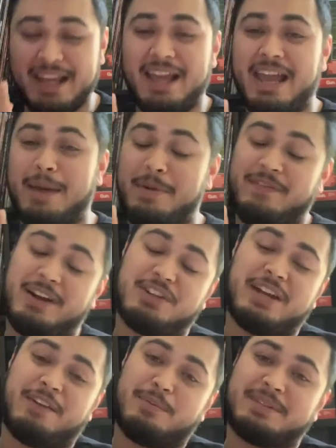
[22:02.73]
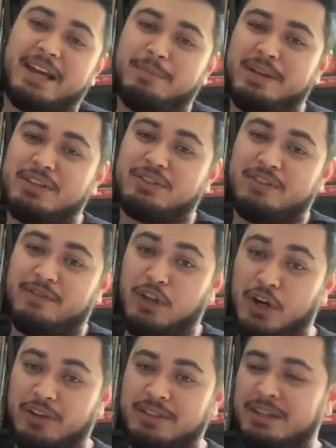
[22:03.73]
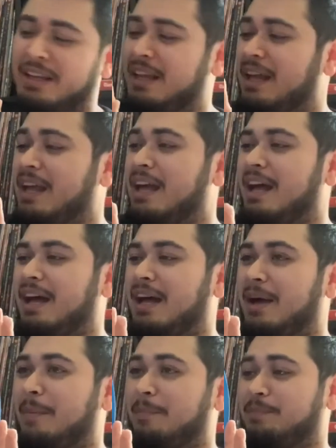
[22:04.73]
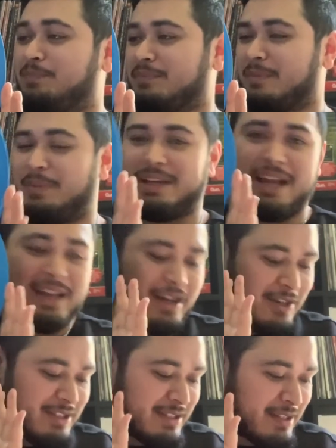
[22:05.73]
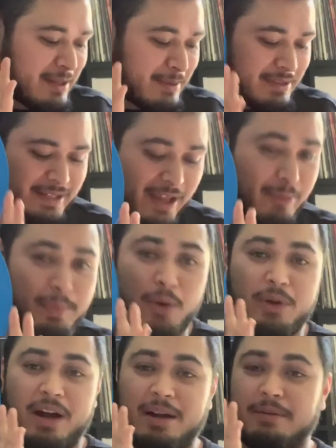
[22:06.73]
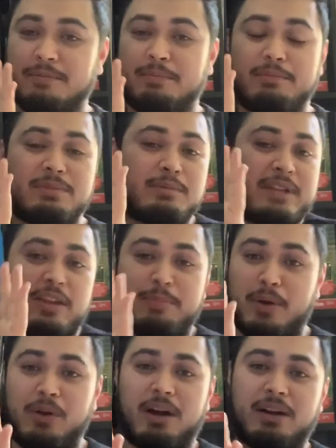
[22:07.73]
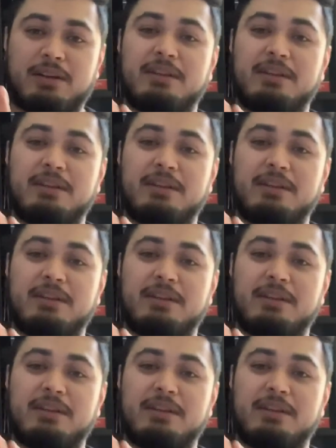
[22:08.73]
And my favorite track from side B is Flirt. But yeah, here's Seth Bogart. Seth Bogart.